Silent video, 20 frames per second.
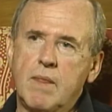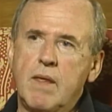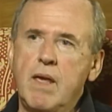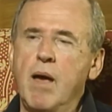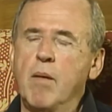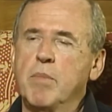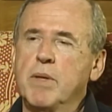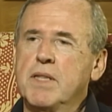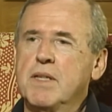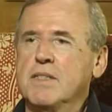
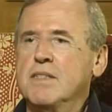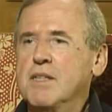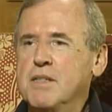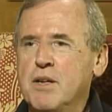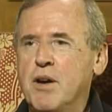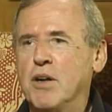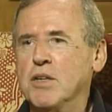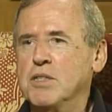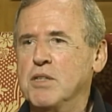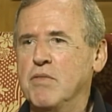Yeah, but this is
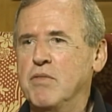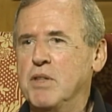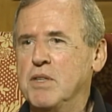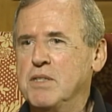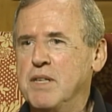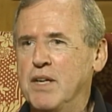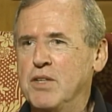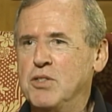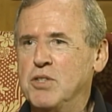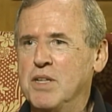our
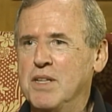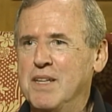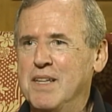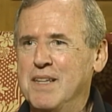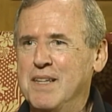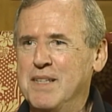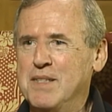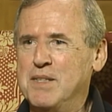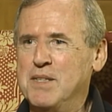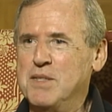civilization.
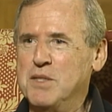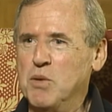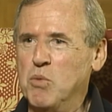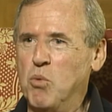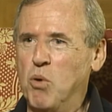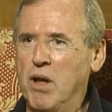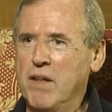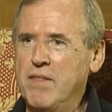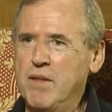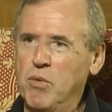This is the
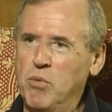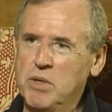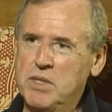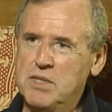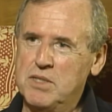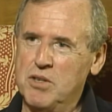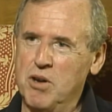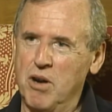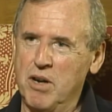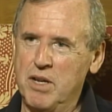one that we
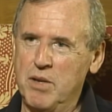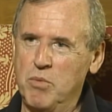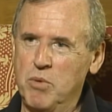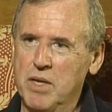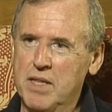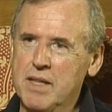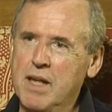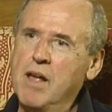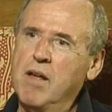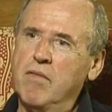started
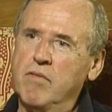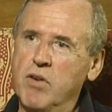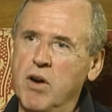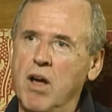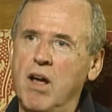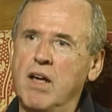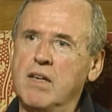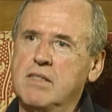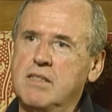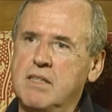with. For
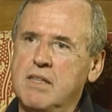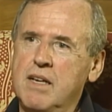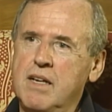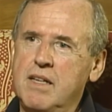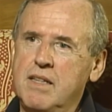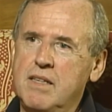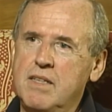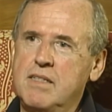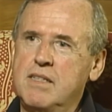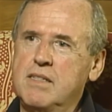us,
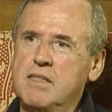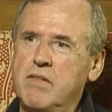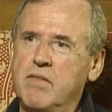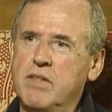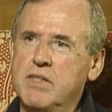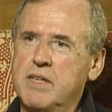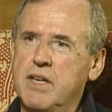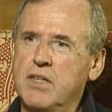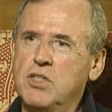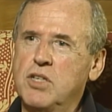this is
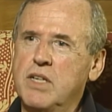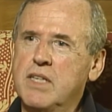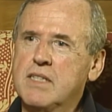civilization.